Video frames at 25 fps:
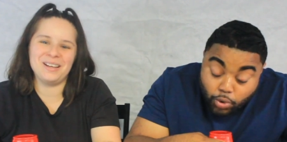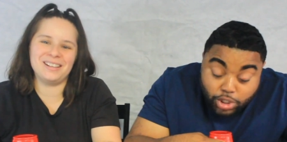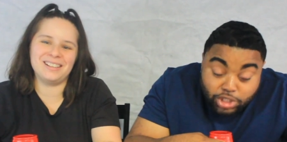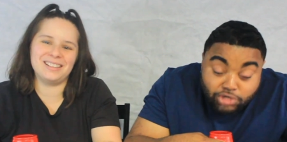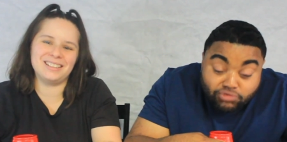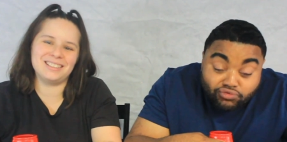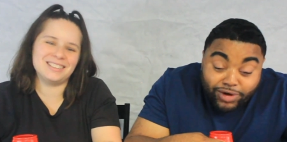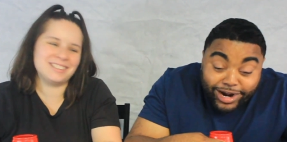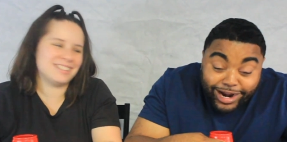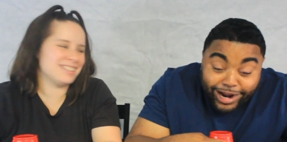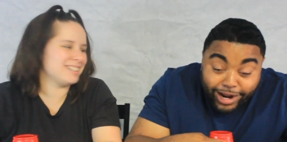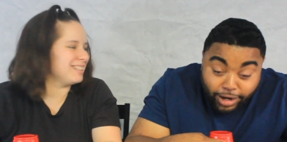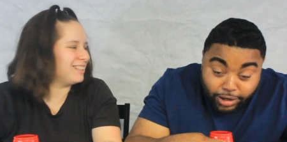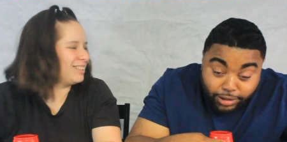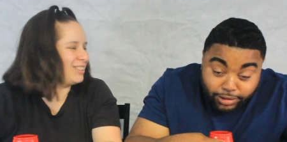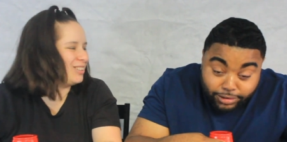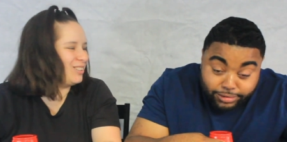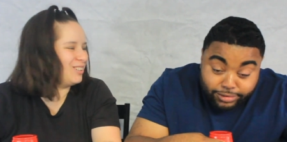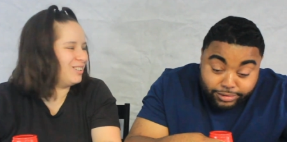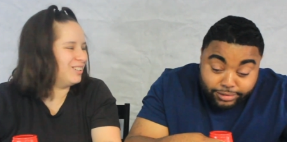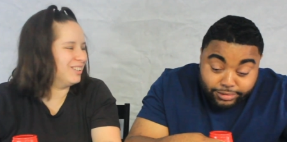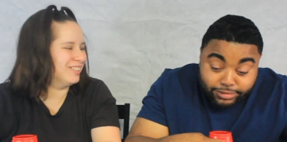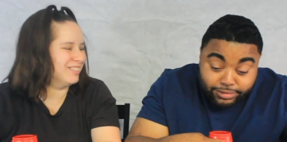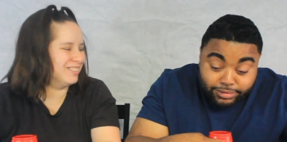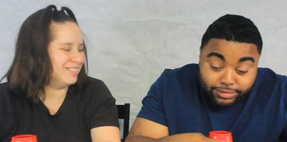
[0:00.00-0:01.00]
Speaker 1: was
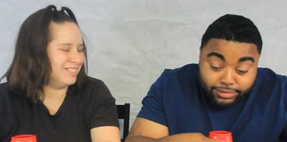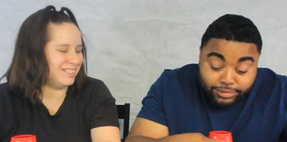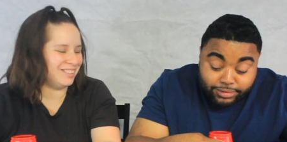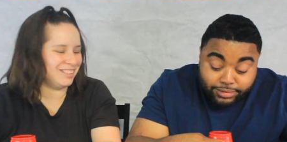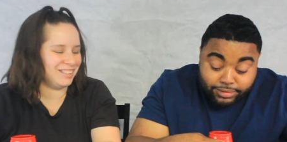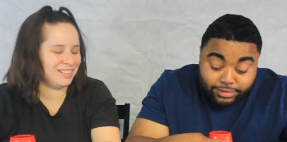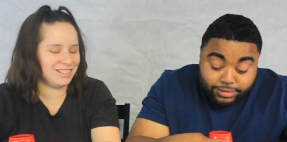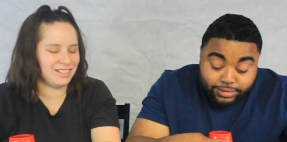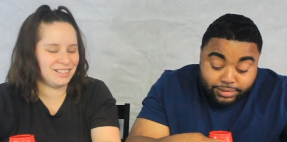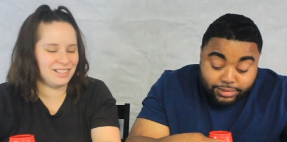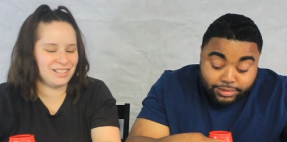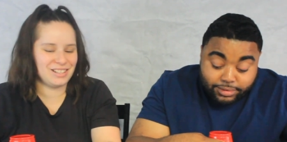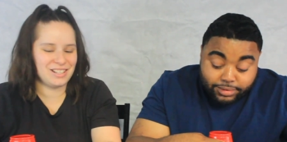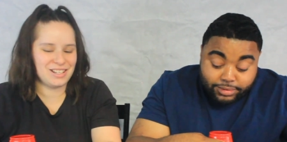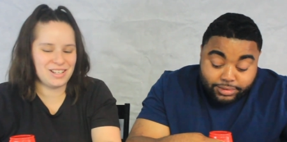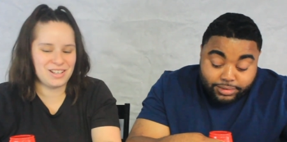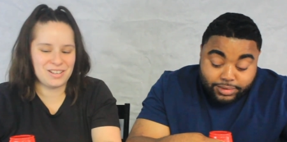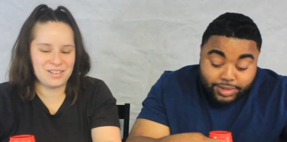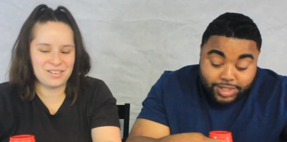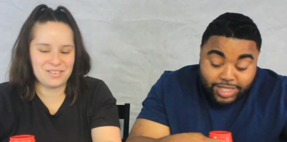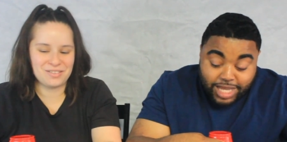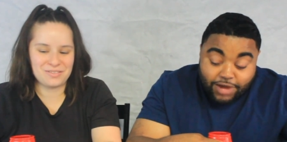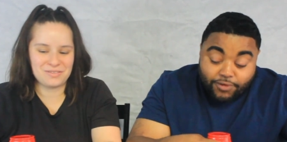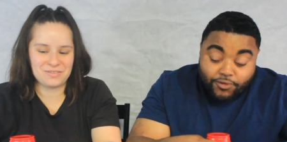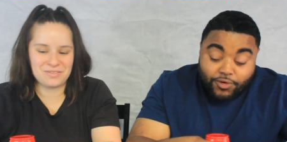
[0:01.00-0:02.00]
real!
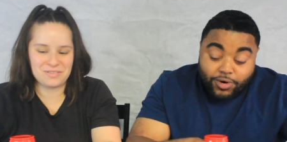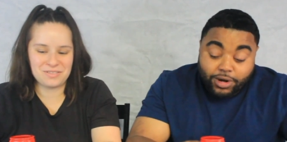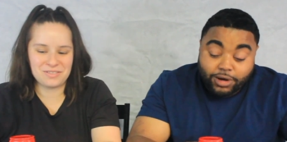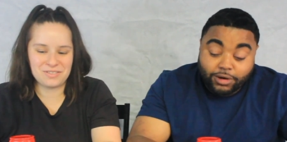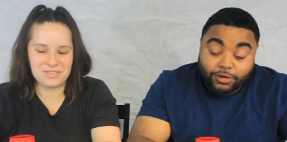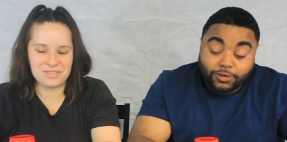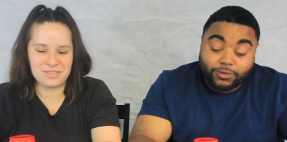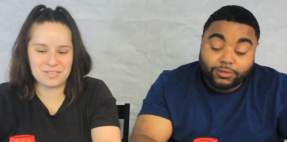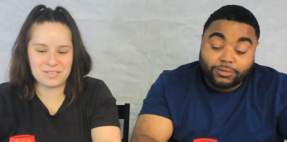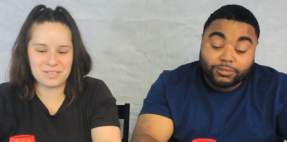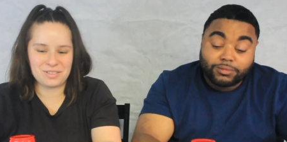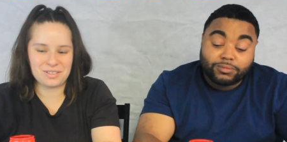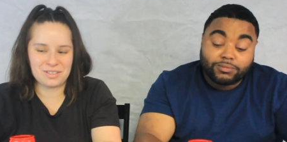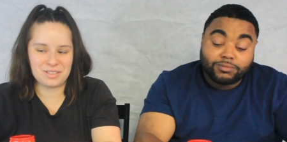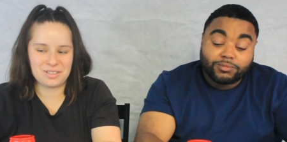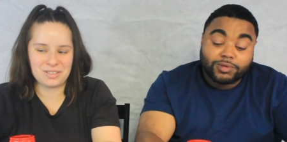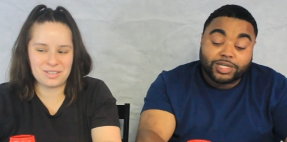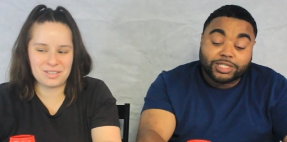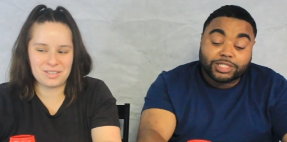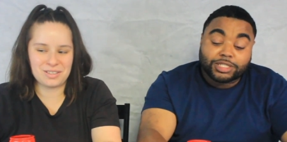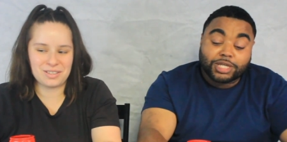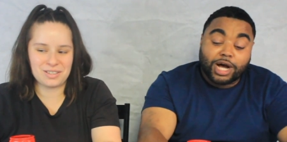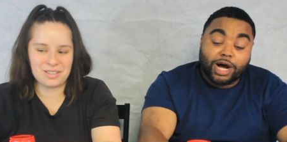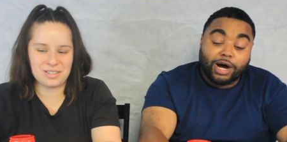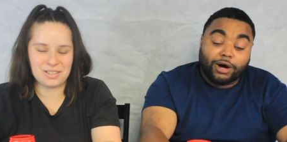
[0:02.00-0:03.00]
Stay real.
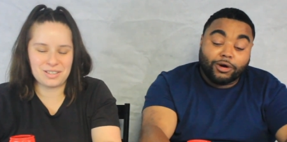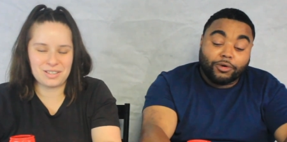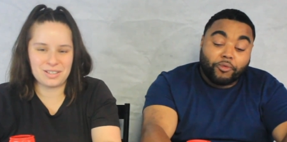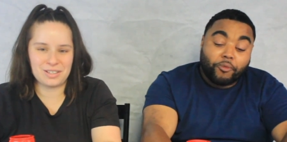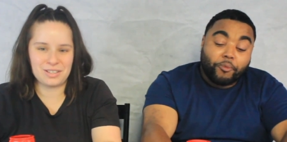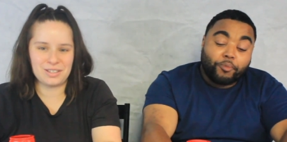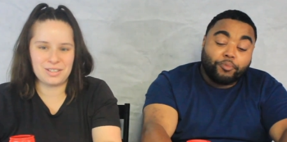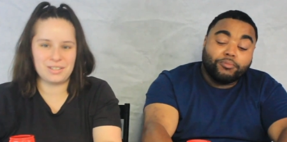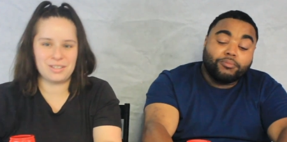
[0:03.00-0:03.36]
Let's go.